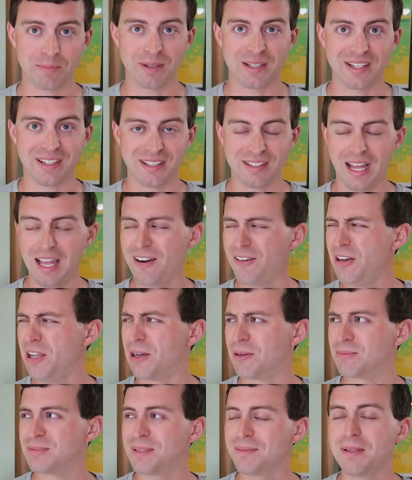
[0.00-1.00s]
But I don't
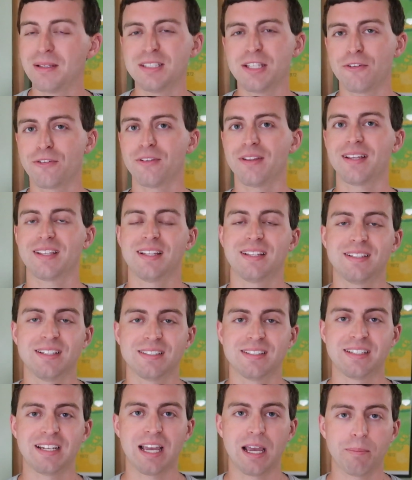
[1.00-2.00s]
know. Sometimes I feel like that
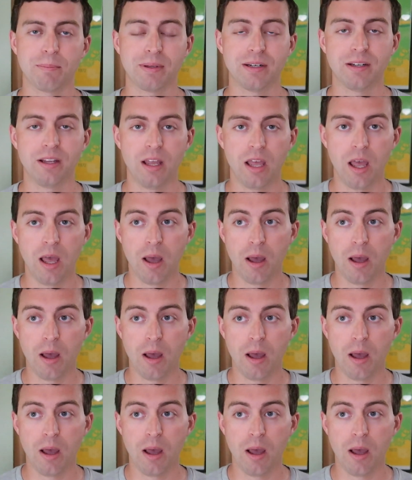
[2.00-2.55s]
doesn't happen.